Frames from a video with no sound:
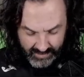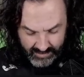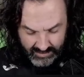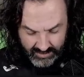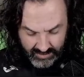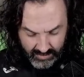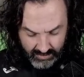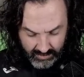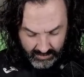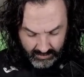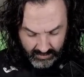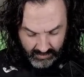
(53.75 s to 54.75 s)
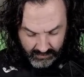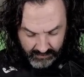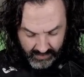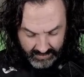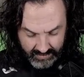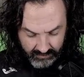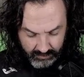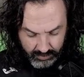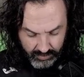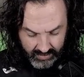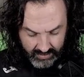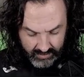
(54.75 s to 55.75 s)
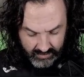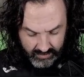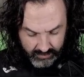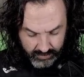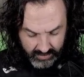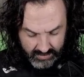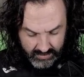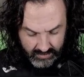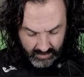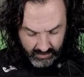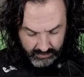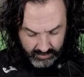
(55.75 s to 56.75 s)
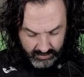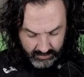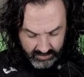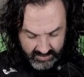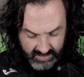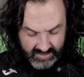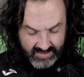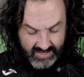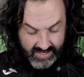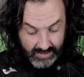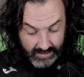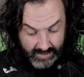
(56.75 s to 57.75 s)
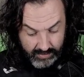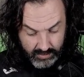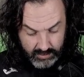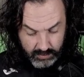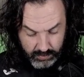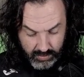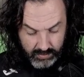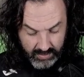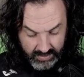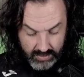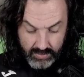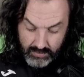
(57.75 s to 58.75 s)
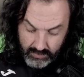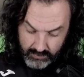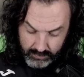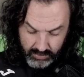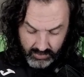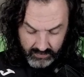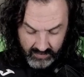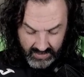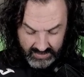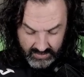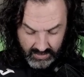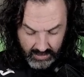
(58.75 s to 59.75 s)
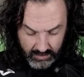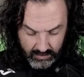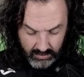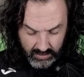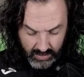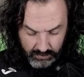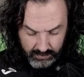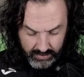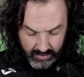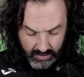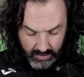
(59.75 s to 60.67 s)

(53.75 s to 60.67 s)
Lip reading: So, effective printer prints up to 60 labels per minute. Oh, pretty fast. Two tape